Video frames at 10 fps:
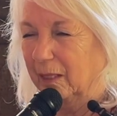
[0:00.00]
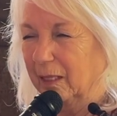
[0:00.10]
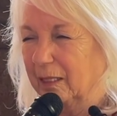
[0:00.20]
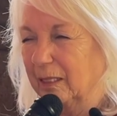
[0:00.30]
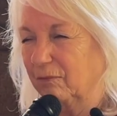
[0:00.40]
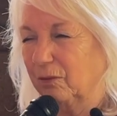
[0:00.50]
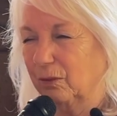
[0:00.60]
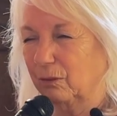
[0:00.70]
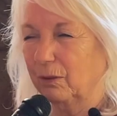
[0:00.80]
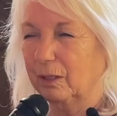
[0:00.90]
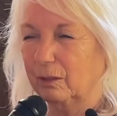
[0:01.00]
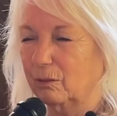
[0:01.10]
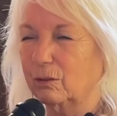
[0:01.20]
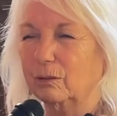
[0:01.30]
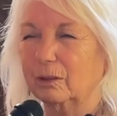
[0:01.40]
And even the great
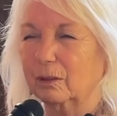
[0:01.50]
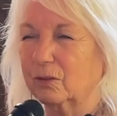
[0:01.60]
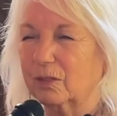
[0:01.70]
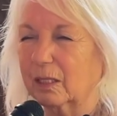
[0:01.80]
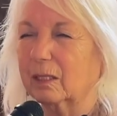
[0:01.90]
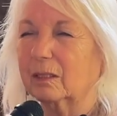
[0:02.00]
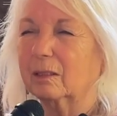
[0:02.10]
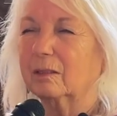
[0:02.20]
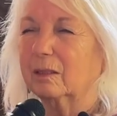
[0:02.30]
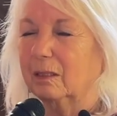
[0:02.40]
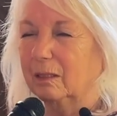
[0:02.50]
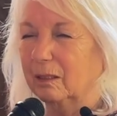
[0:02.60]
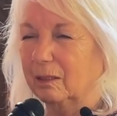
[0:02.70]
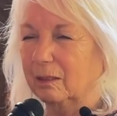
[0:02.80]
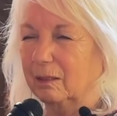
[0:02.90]
golden sun,
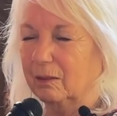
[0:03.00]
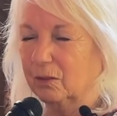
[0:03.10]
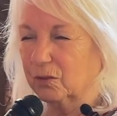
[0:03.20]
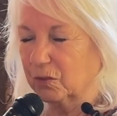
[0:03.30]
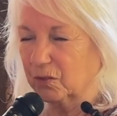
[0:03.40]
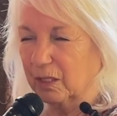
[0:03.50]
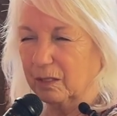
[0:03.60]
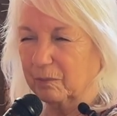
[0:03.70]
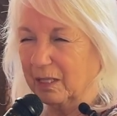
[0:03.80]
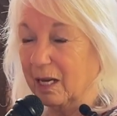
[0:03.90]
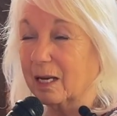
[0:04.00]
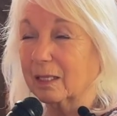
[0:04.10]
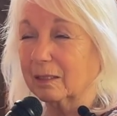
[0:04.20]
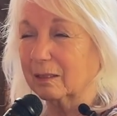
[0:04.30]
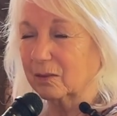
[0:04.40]
there's a sun
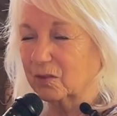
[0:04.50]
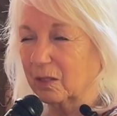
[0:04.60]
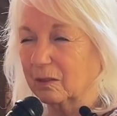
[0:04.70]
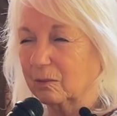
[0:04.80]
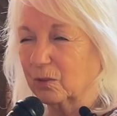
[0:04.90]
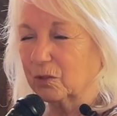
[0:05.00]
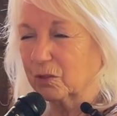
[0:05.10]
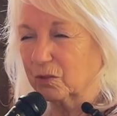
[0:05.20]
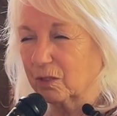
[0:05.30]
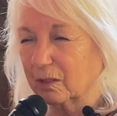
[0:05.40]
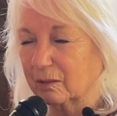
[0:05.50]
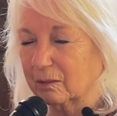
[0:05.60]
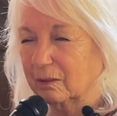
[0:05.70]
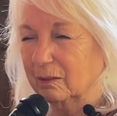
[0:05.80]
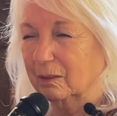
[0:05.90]
behind the sun, which is the
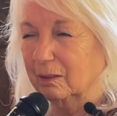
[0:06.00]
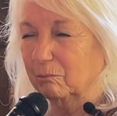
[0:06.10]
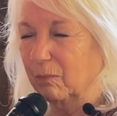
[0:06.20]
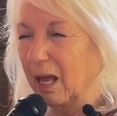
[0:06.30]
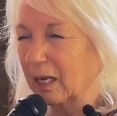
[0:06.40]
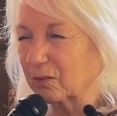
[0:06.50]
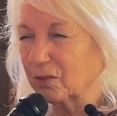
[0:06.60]
black